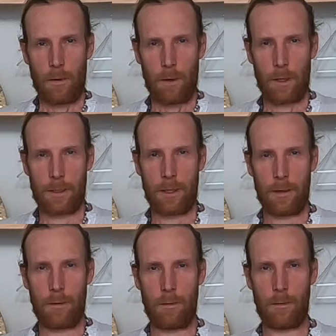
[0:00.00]

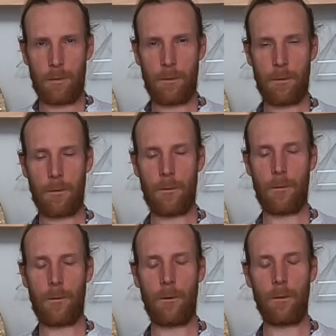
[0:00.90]
exhale,
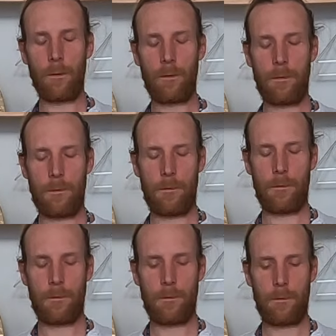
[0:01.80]
hold,
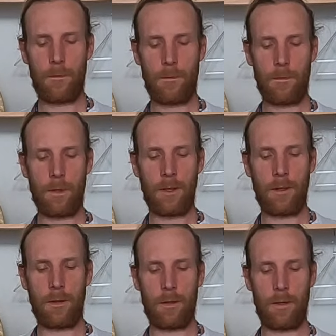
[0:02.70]
let
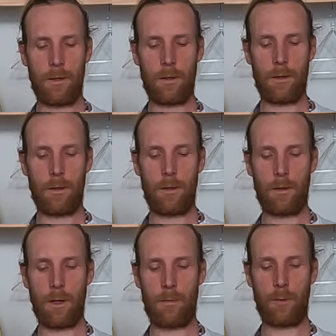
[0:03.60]

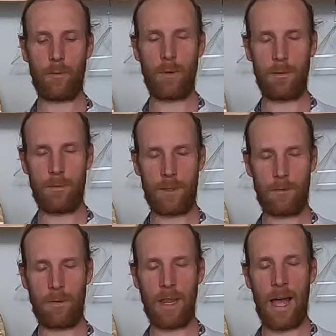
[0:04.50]
the upper
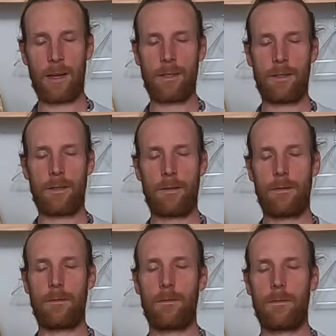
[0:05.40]
ribs relax,